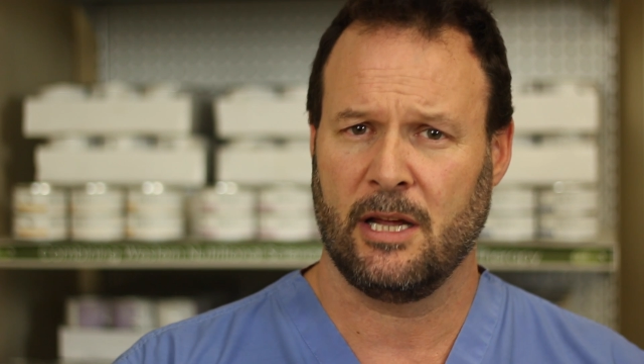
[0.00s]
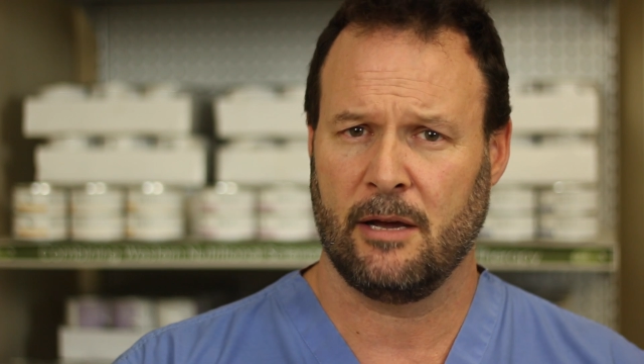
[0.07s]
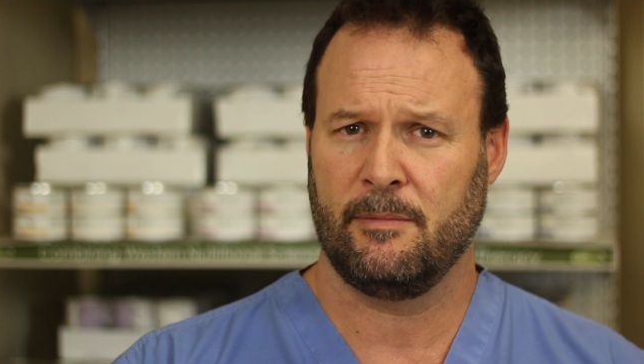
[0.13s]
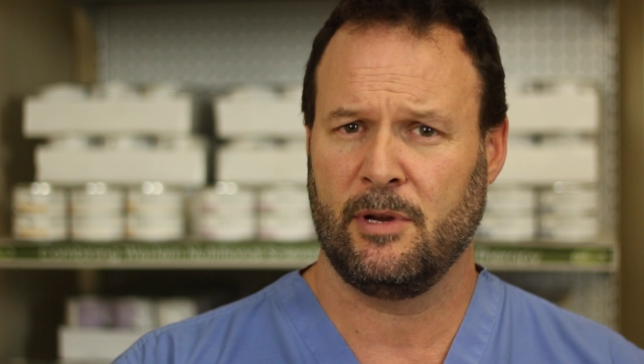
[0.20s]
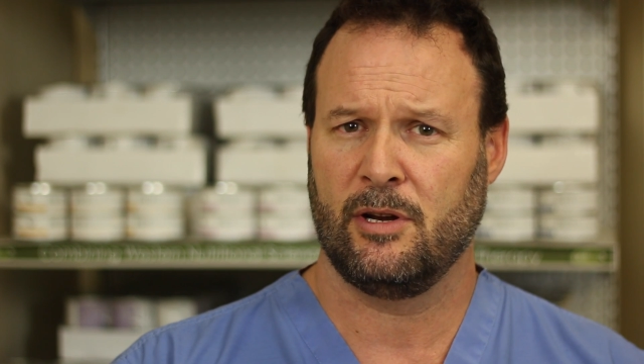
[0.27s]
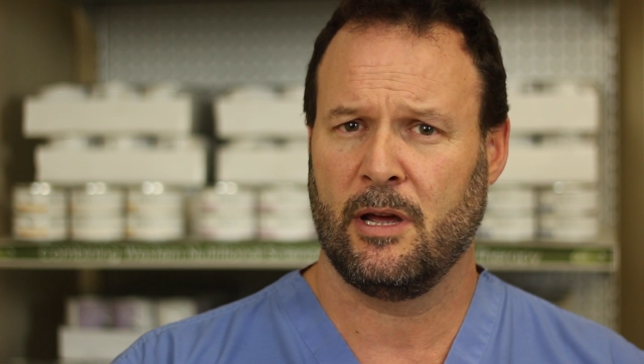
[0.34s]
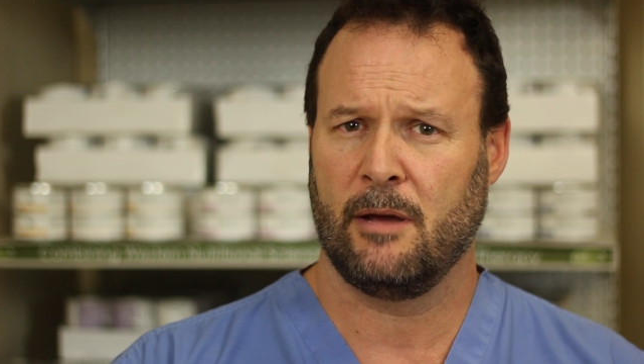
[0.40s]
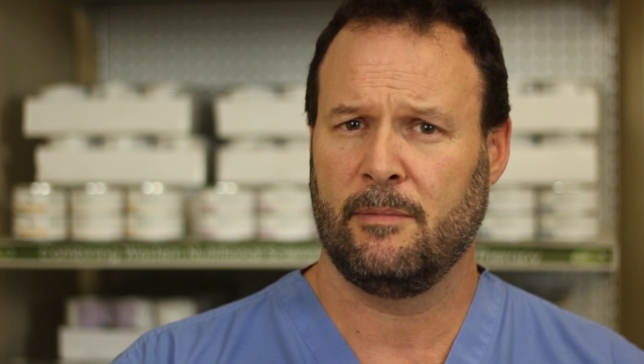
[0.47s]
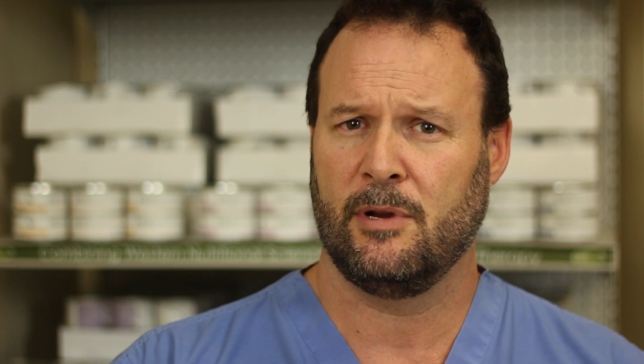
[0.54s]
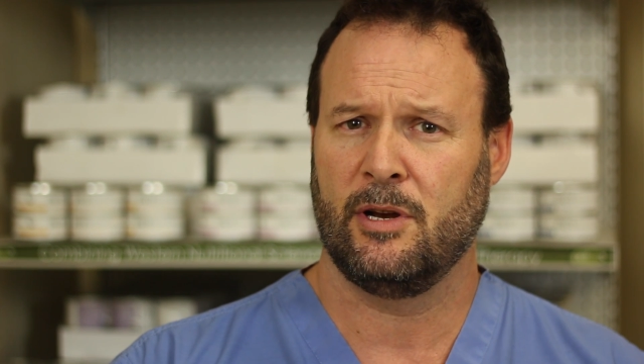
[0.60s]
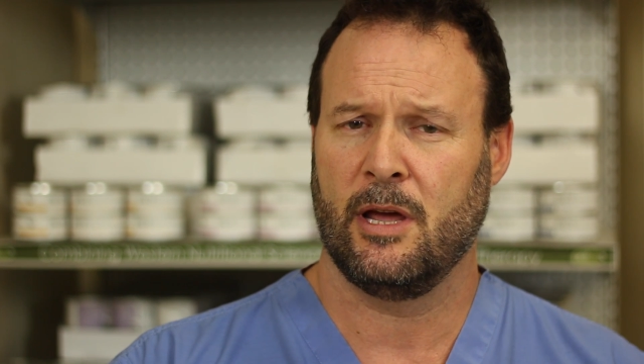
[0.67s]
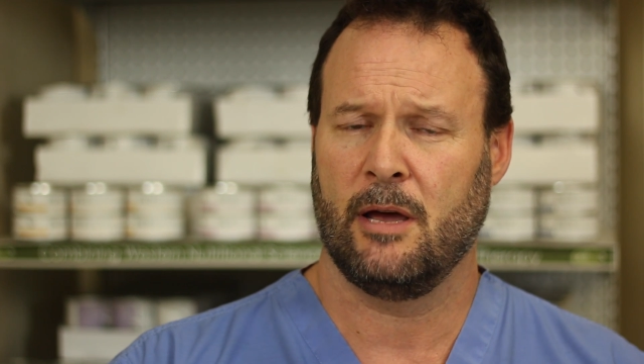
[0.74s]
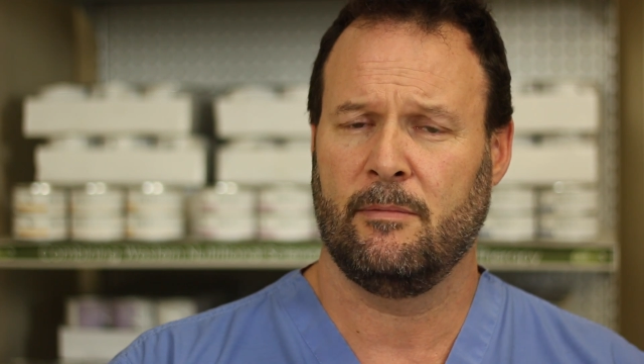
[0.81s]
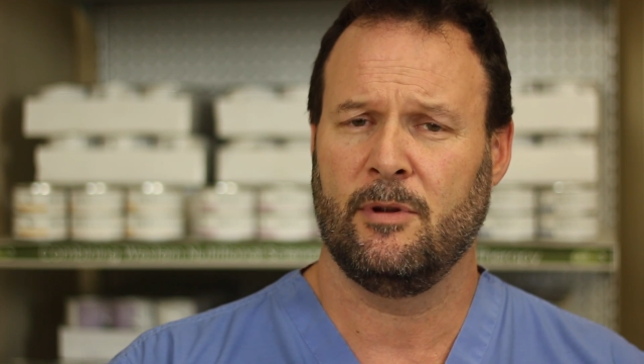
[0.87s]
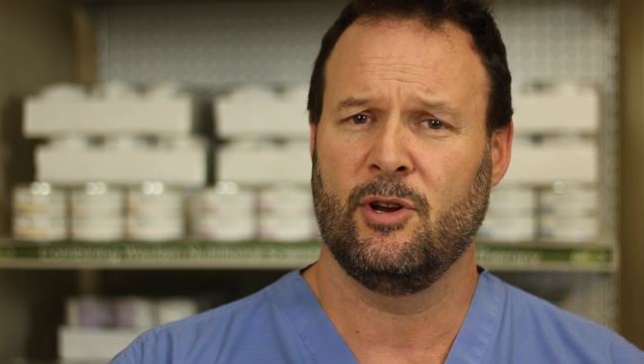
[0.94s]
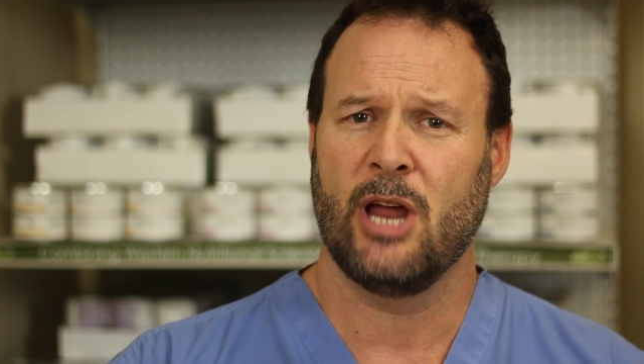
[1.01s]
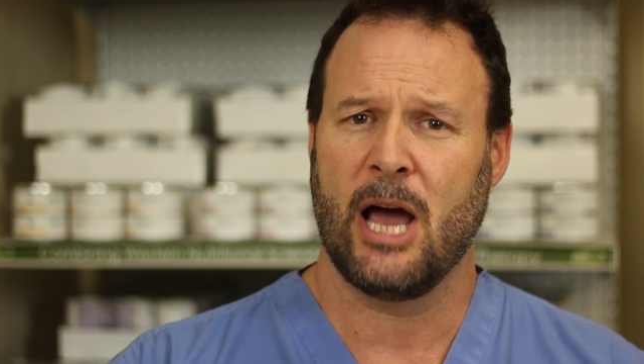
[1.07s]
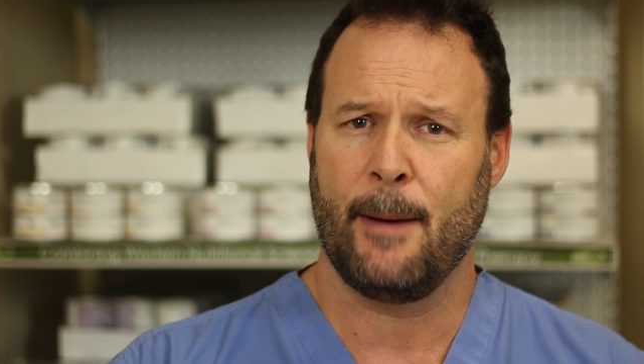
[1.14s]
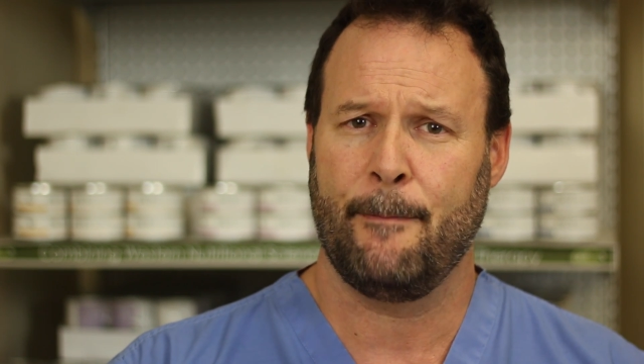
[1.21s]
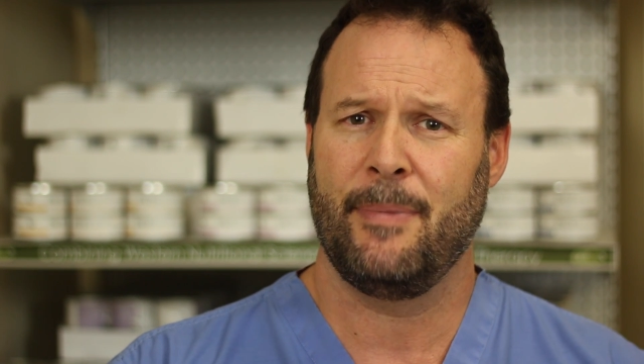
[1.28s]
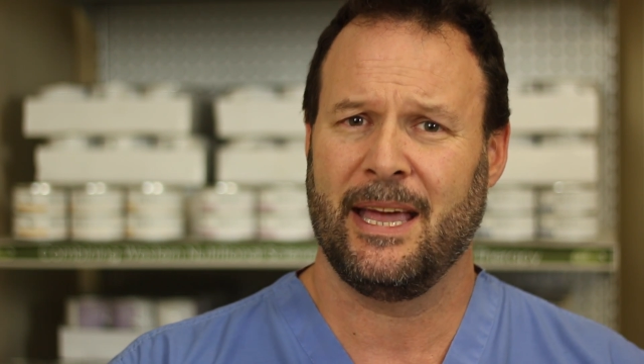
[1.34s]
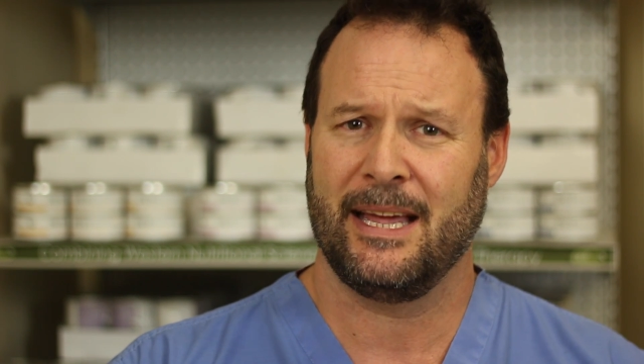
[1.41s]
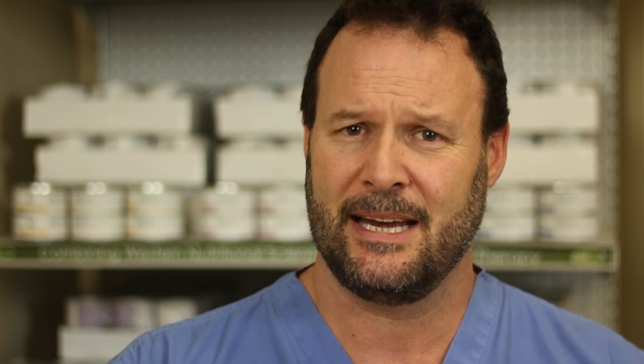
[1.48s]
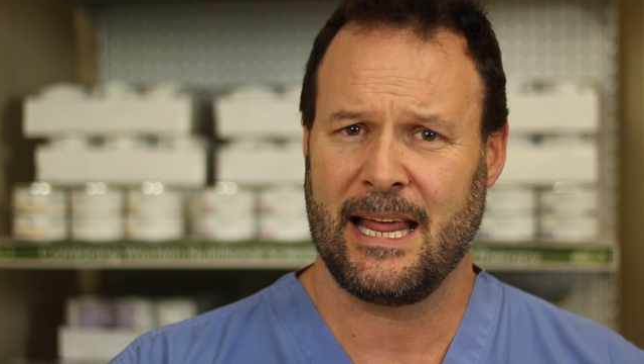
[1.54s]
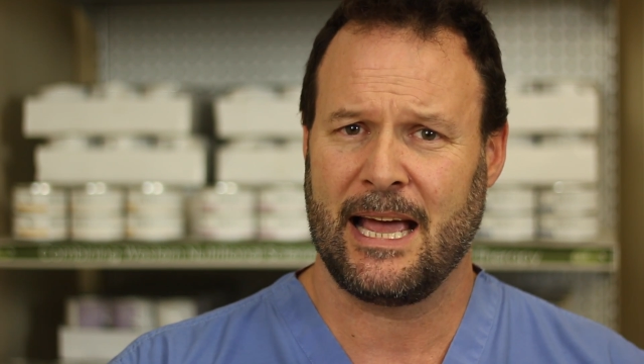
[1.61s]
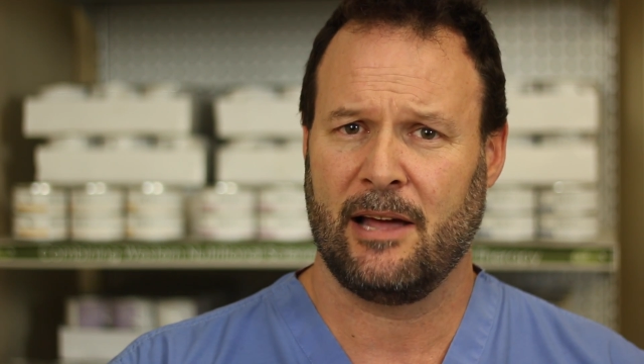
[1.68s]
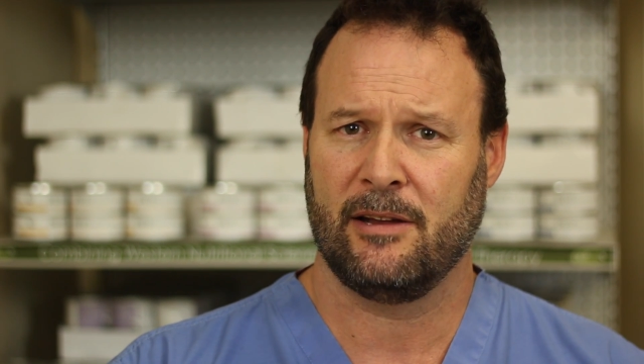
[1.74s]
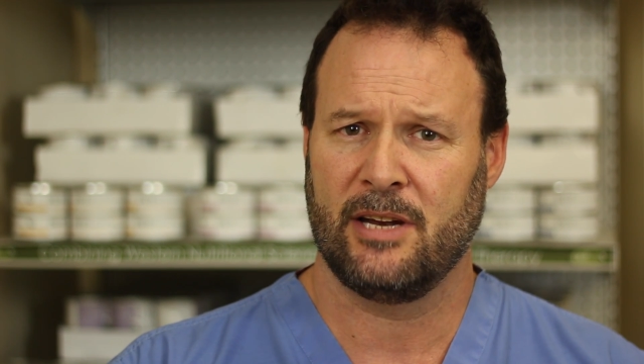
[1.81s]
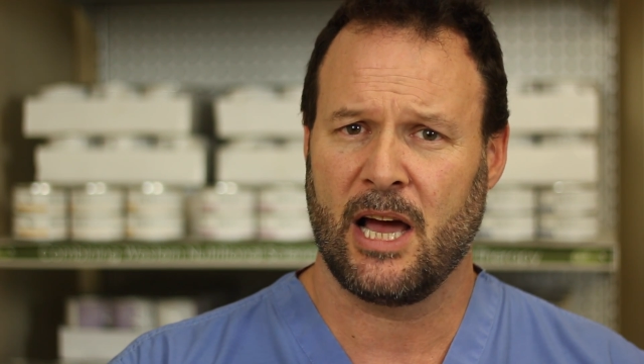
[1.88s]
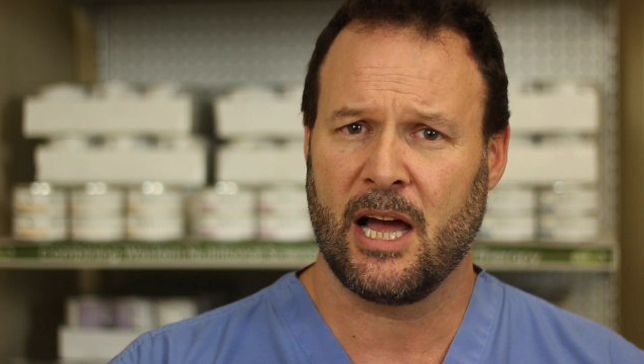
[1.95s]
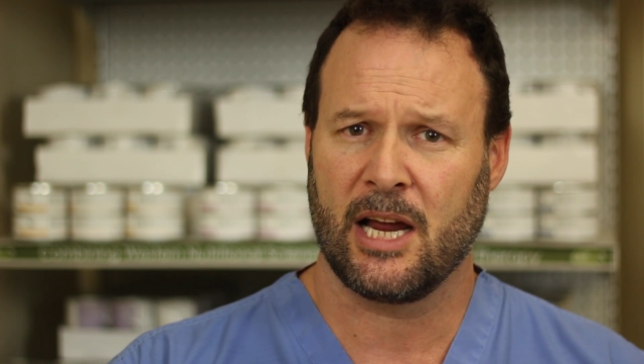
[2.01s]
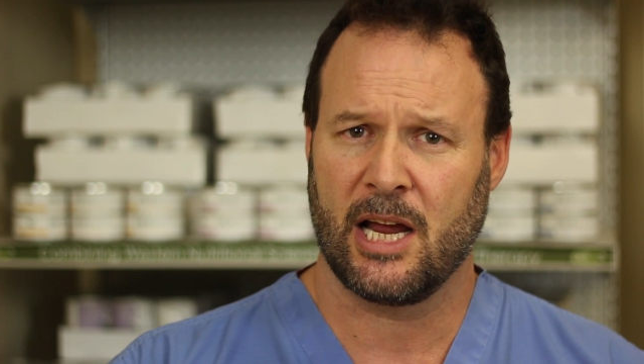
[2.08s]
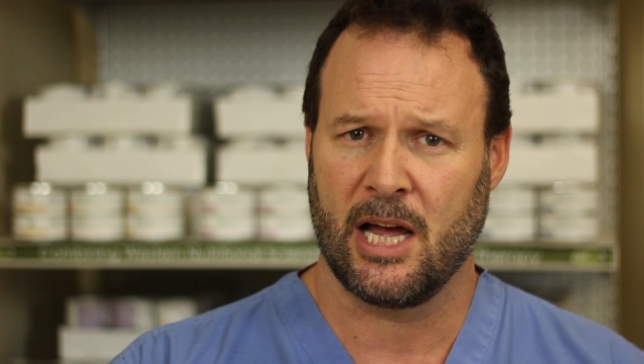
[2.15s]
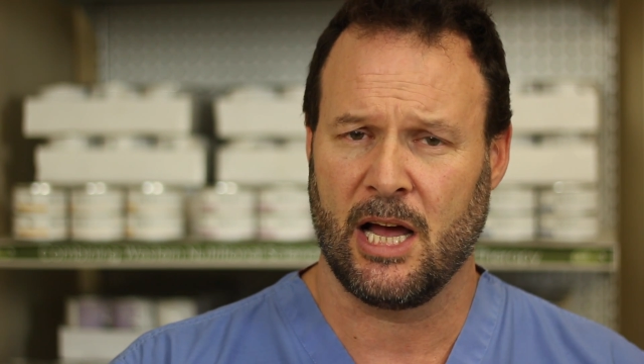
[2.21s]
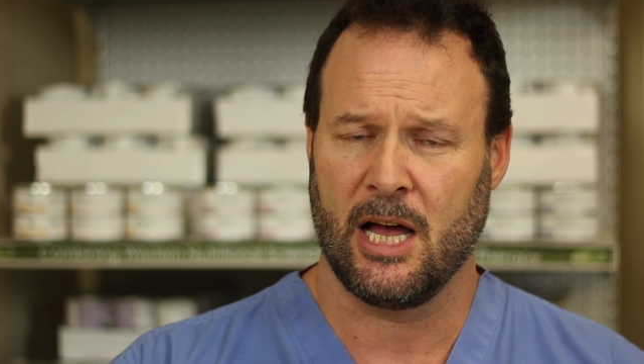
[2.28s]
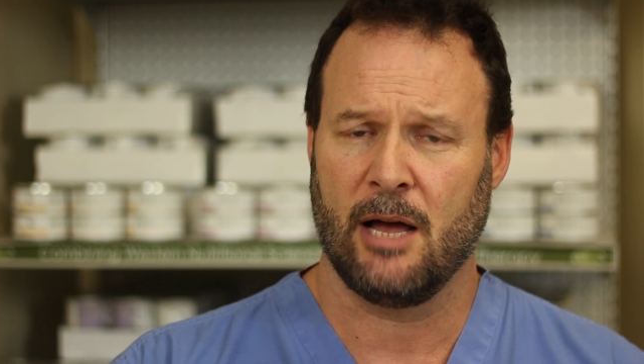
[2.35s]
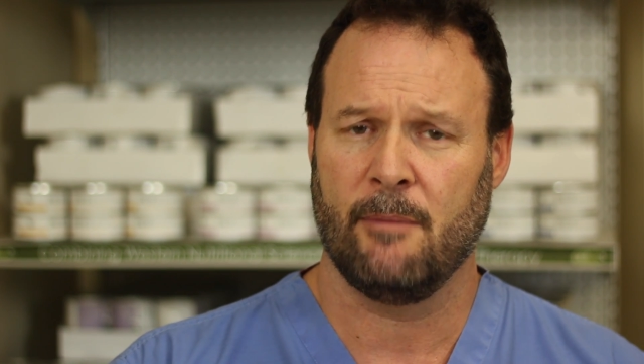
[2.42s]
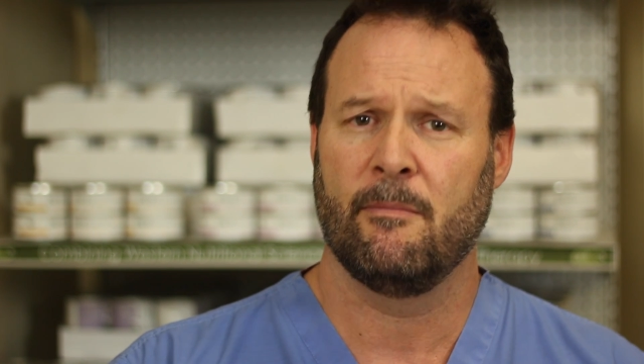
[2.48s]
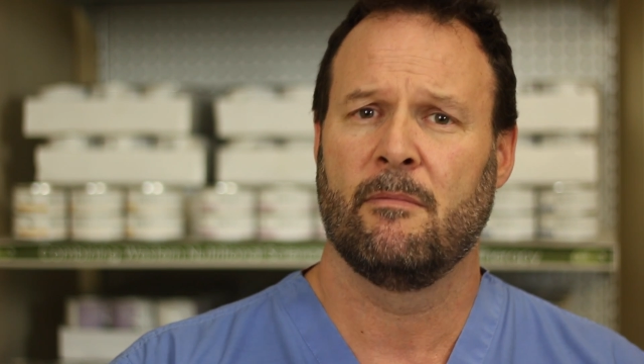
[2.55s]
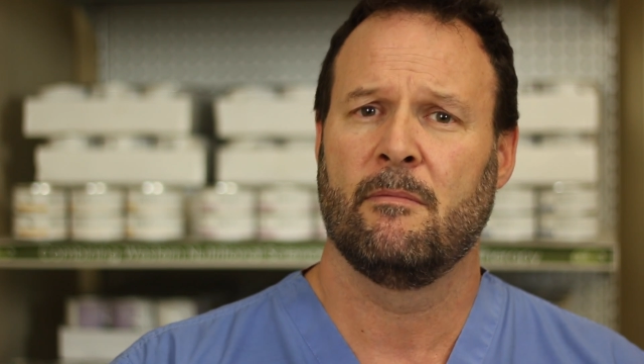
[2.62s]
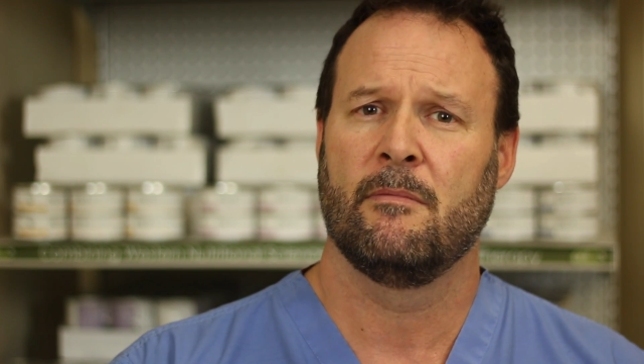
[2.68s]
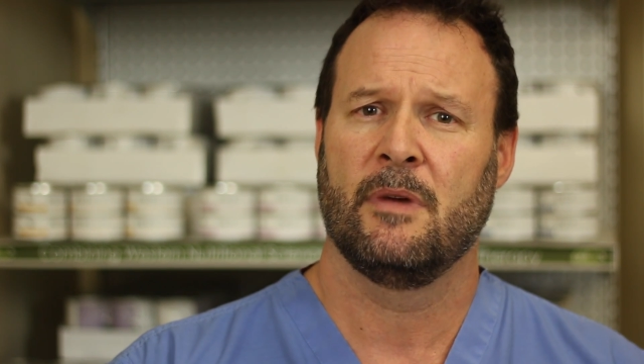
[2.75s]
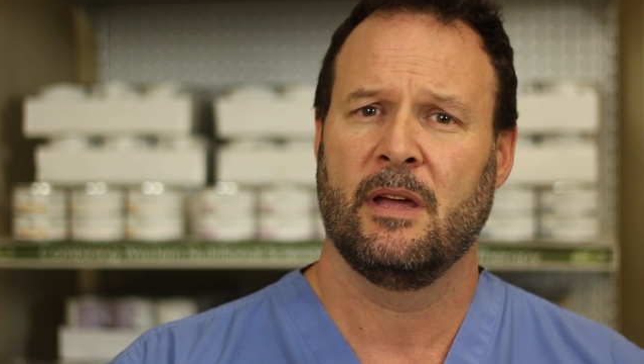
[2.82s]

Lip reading: www.petdow.com.